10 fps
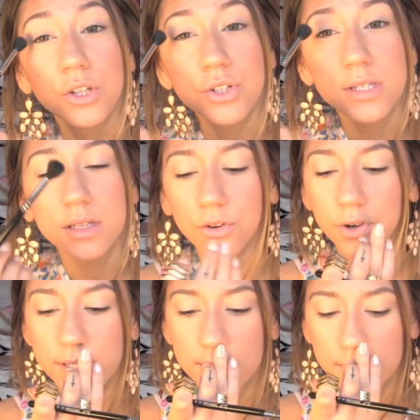just in the
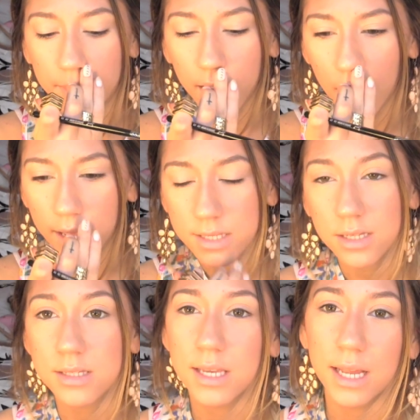creases of my eyes,
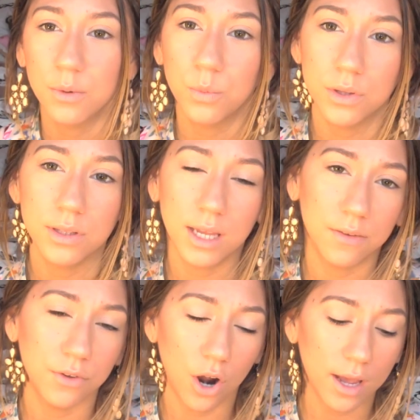because again it will
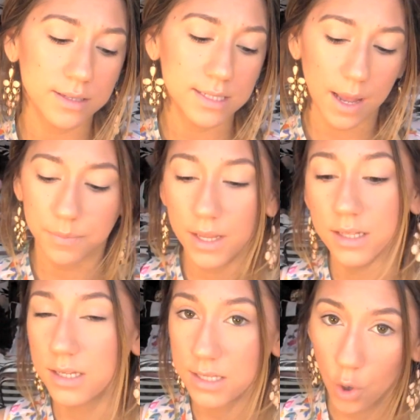give your eyes depth
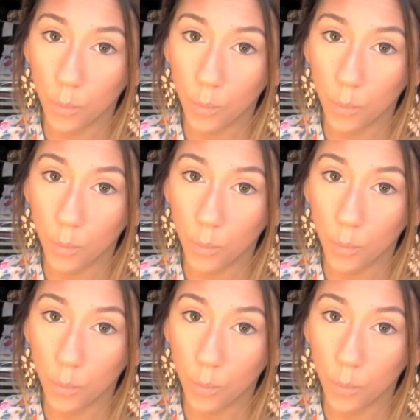and it does